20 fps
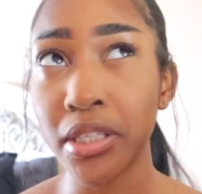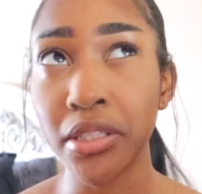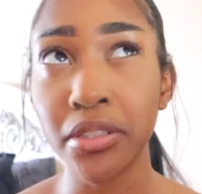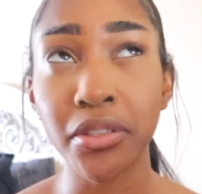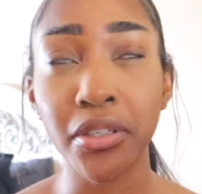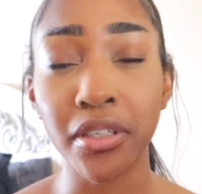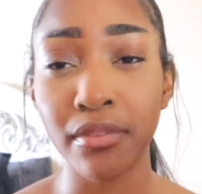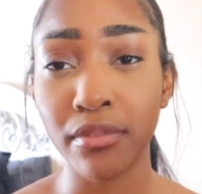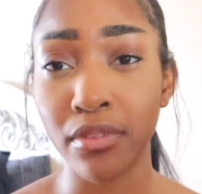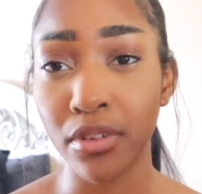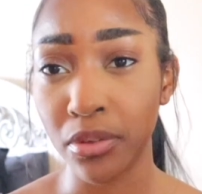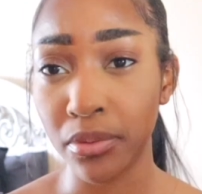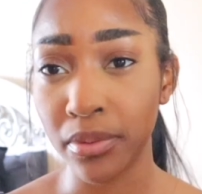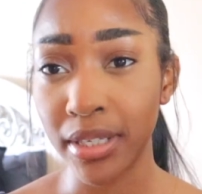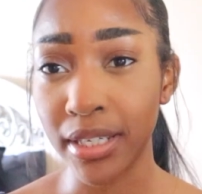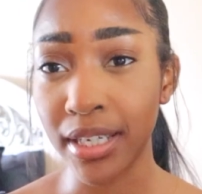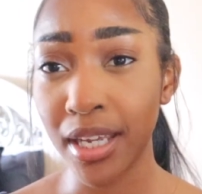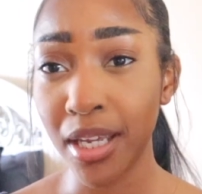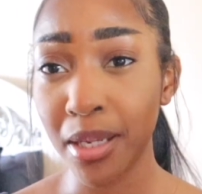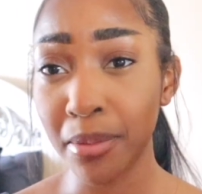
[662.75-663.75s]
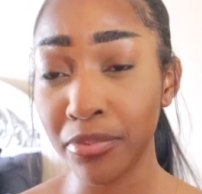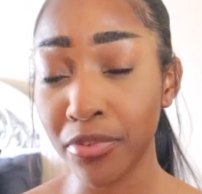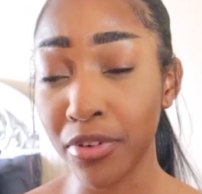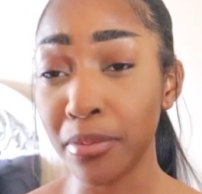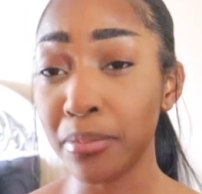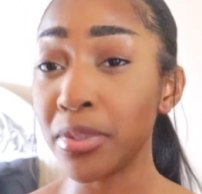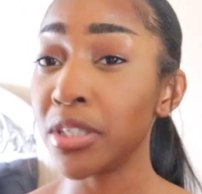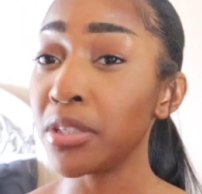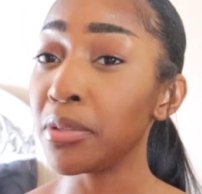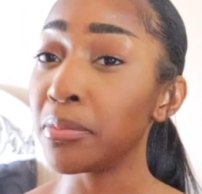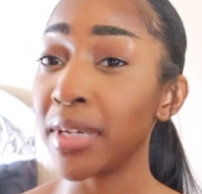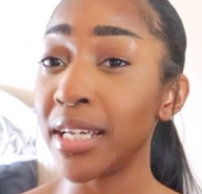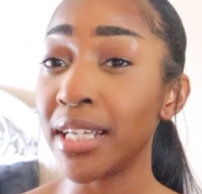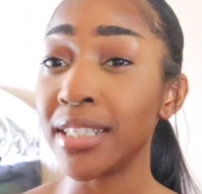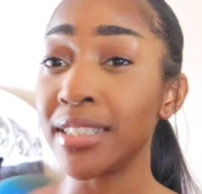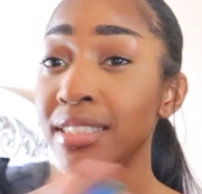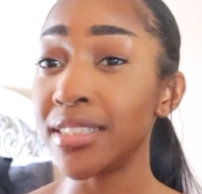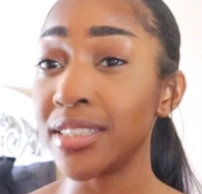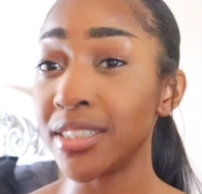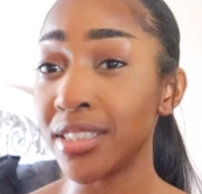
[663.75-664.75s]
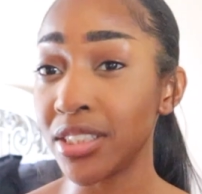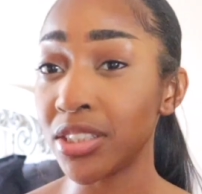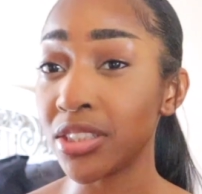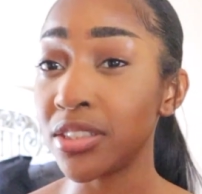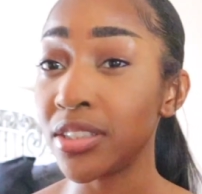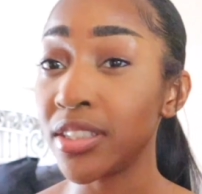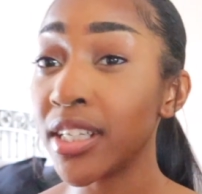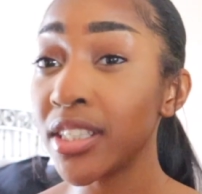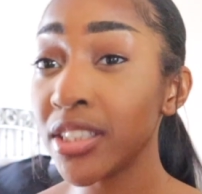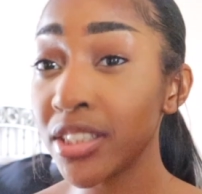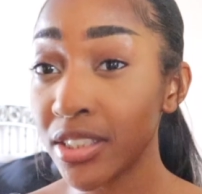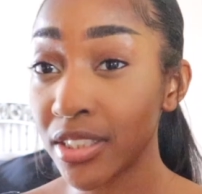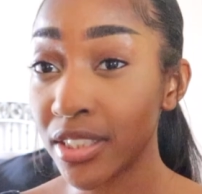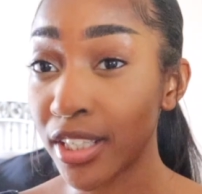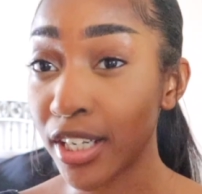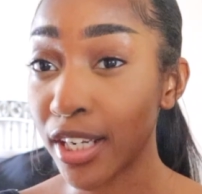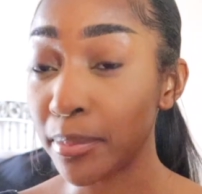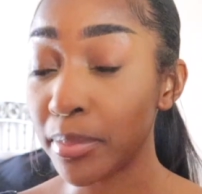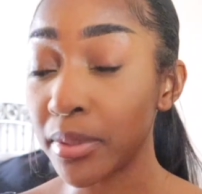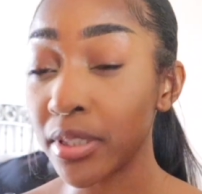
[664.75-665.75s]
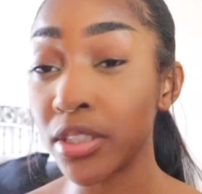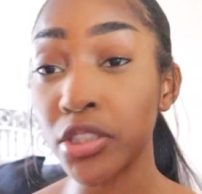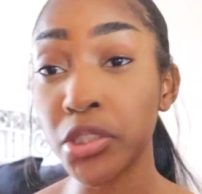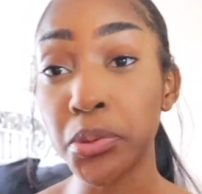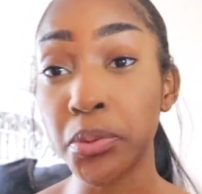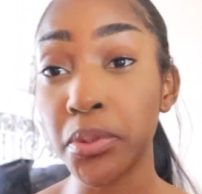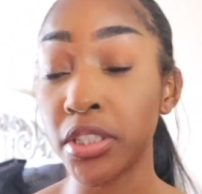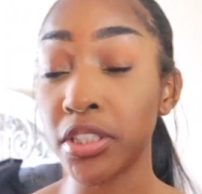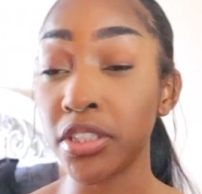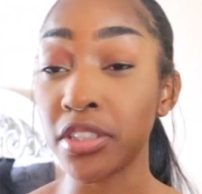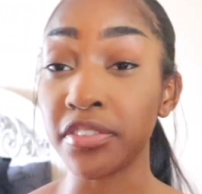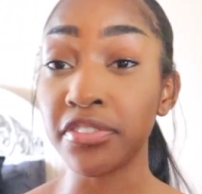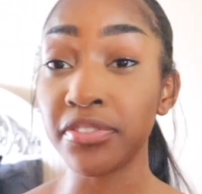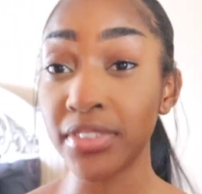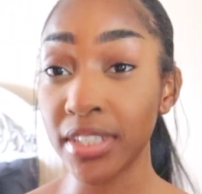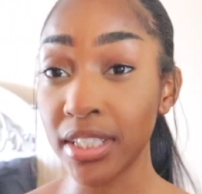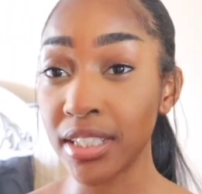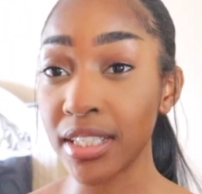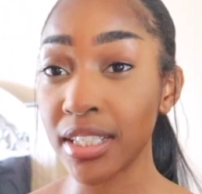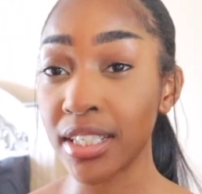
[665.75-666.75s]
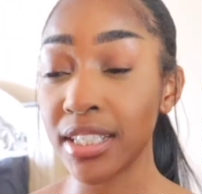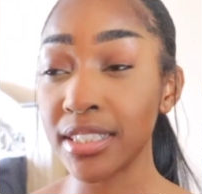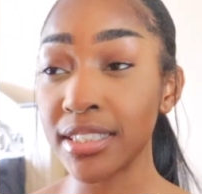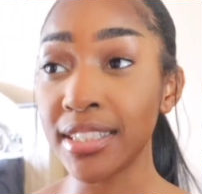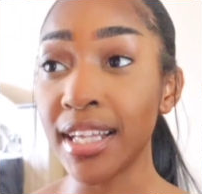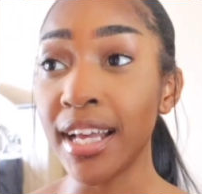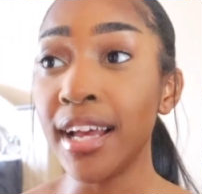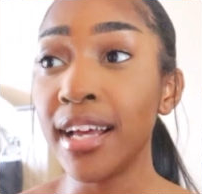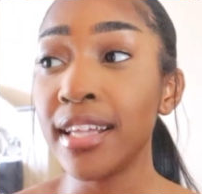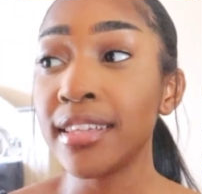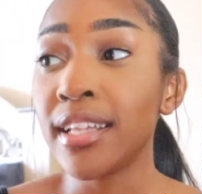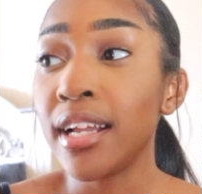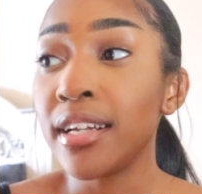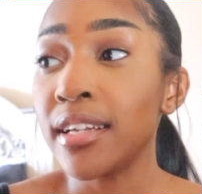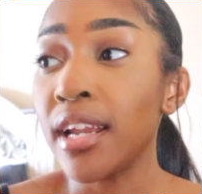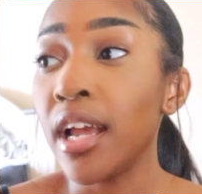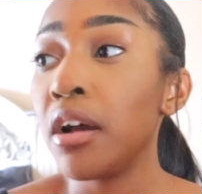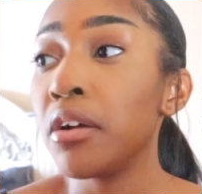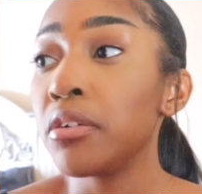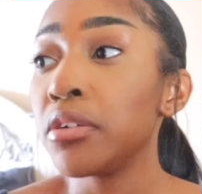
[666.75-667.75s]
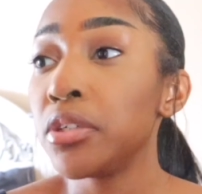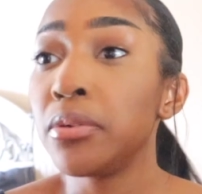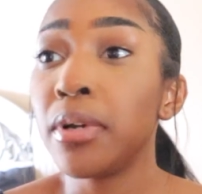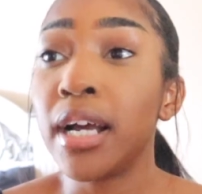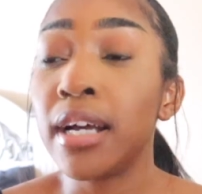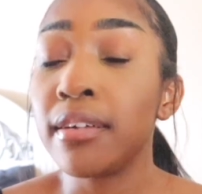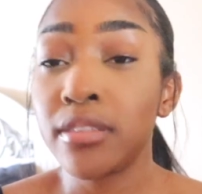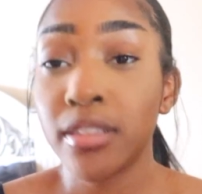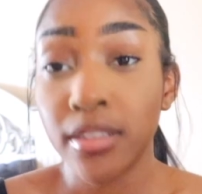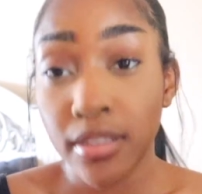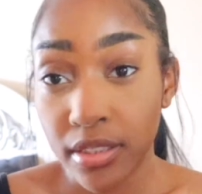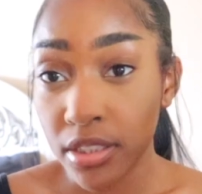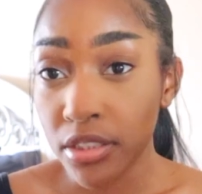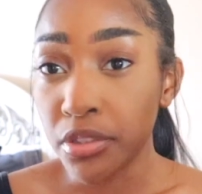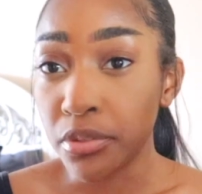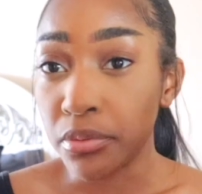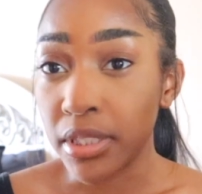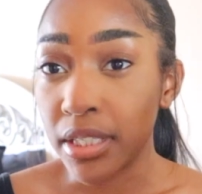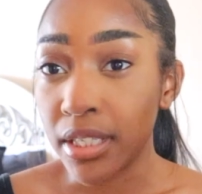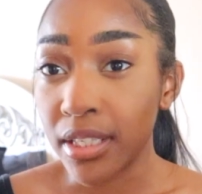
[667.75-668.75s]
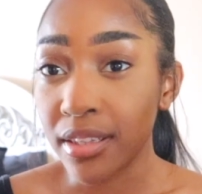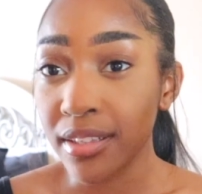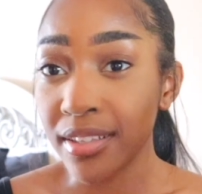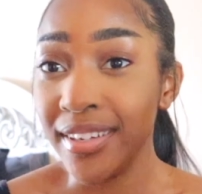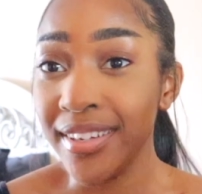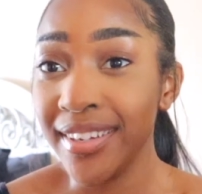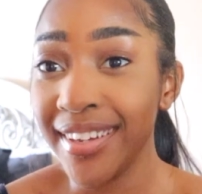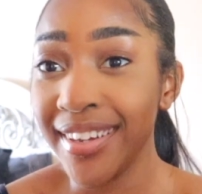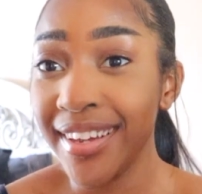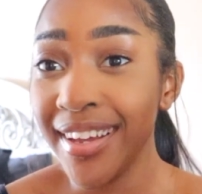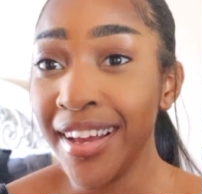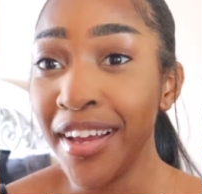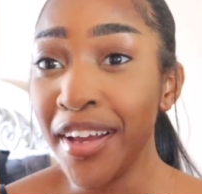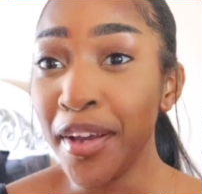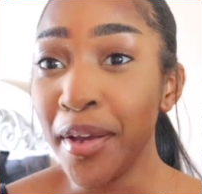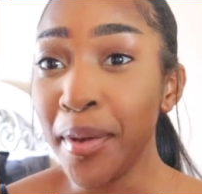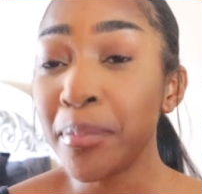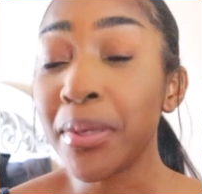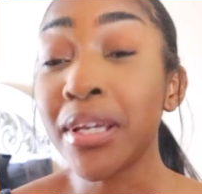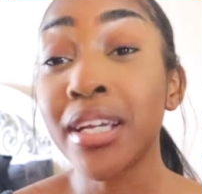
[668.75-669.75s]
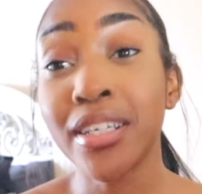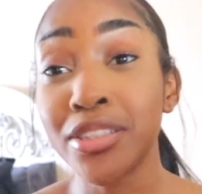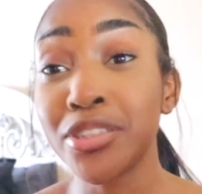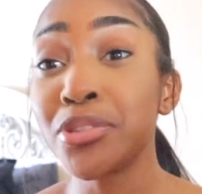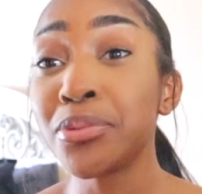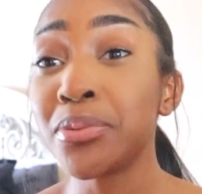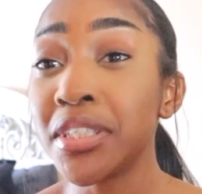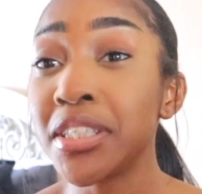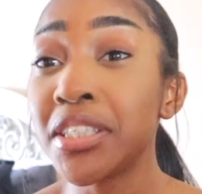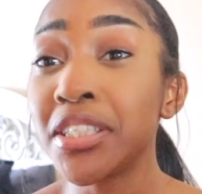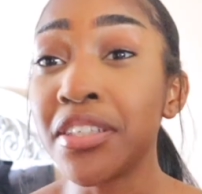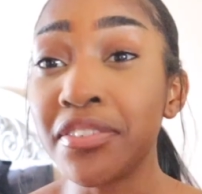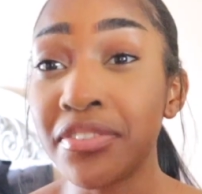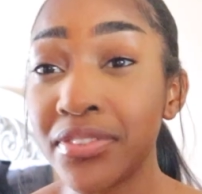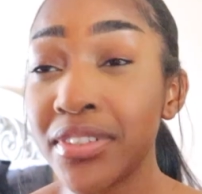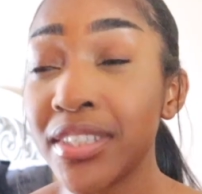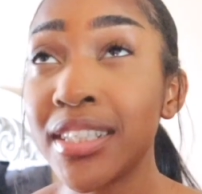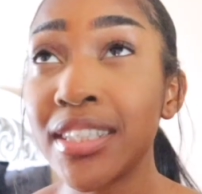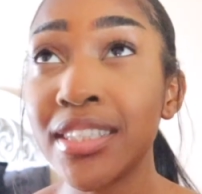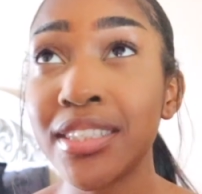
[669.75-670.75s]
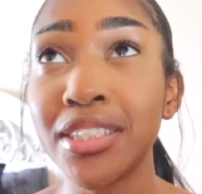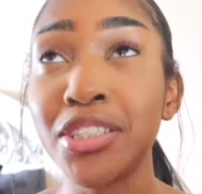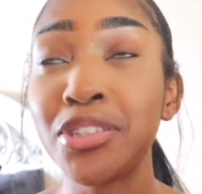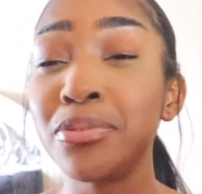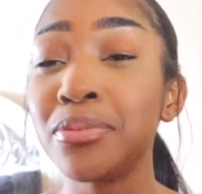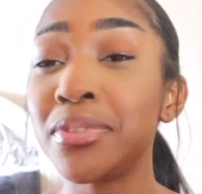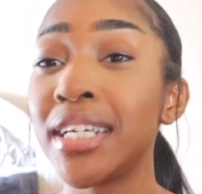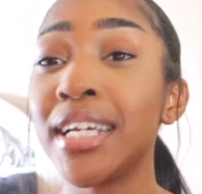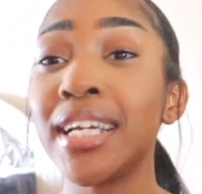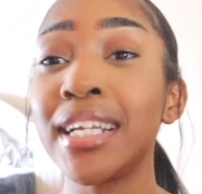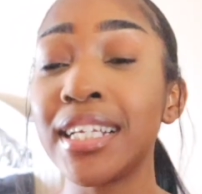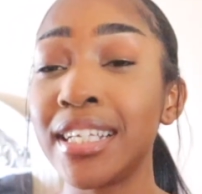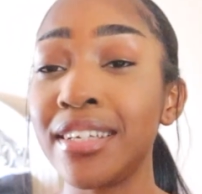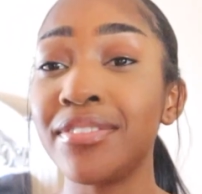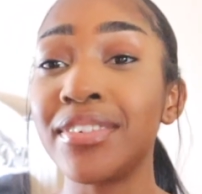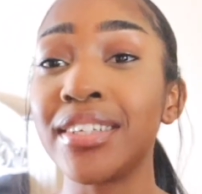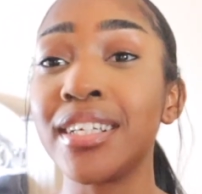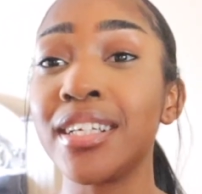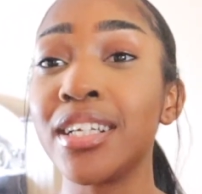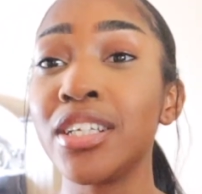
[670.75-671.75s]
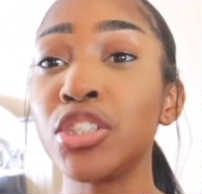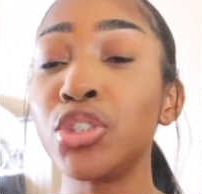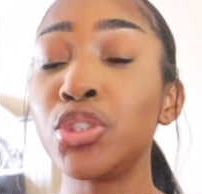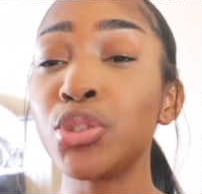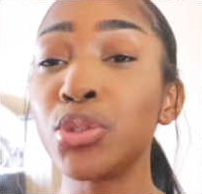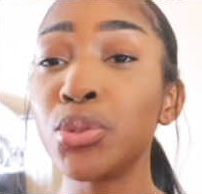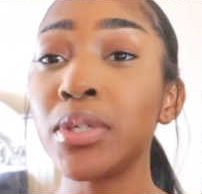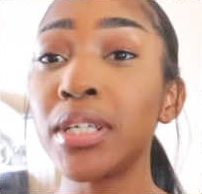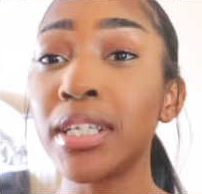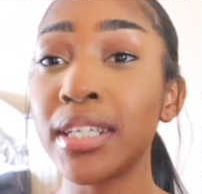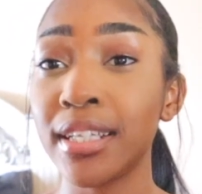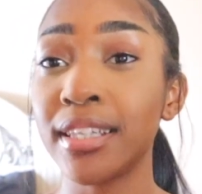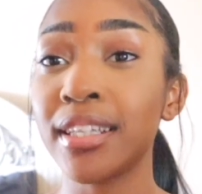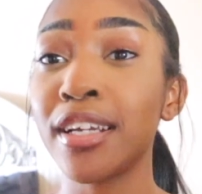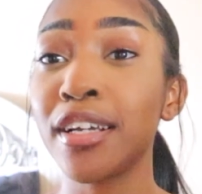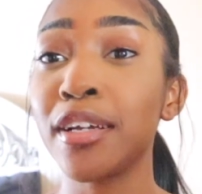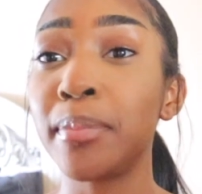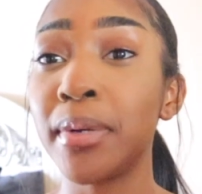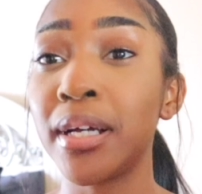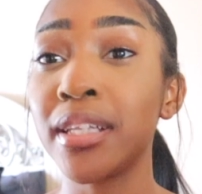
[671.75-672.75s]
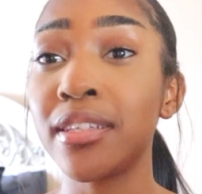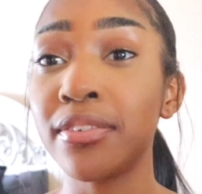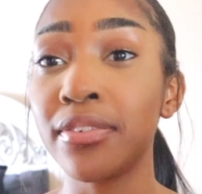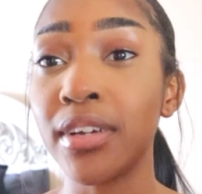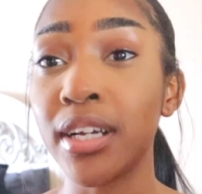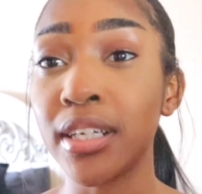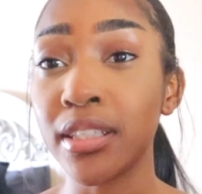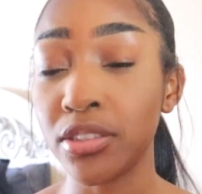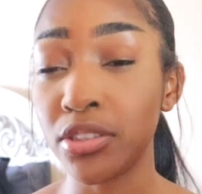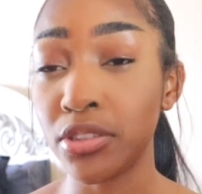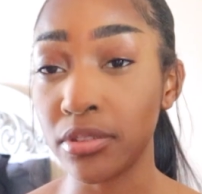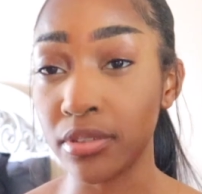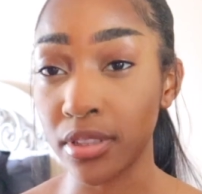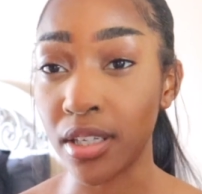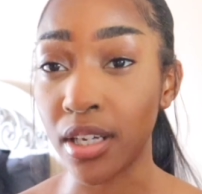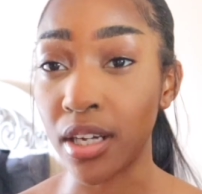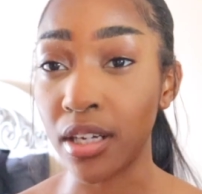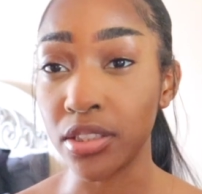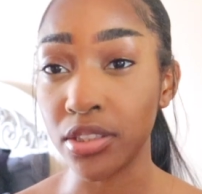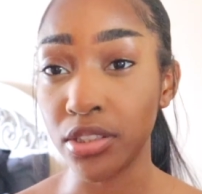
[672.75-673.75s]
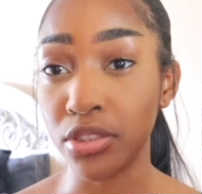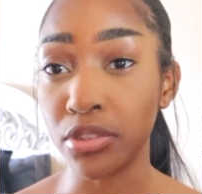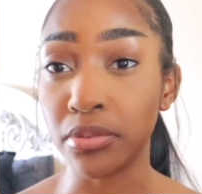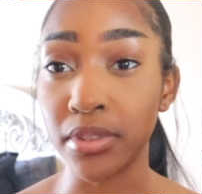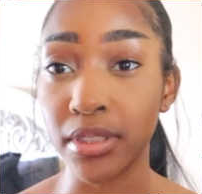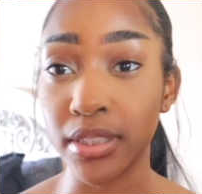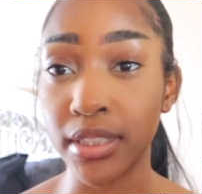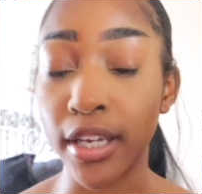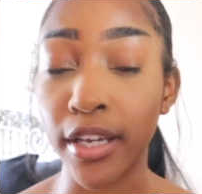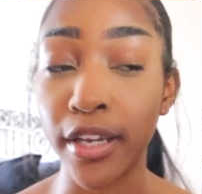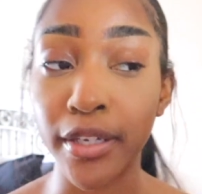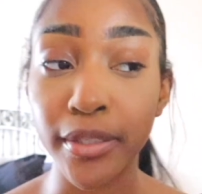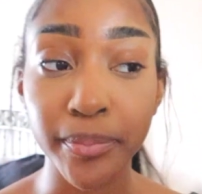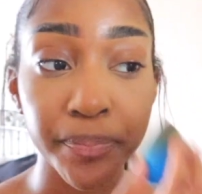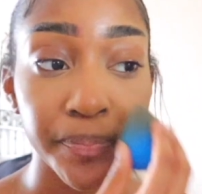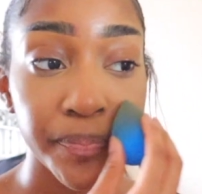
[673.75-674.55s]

You don't even know where it came from, but you made a decision yesterday because you were in your feelings that now you have to deal with because you were in your feelings and you didn't even do anything about the fact that you acknowledged you were sad.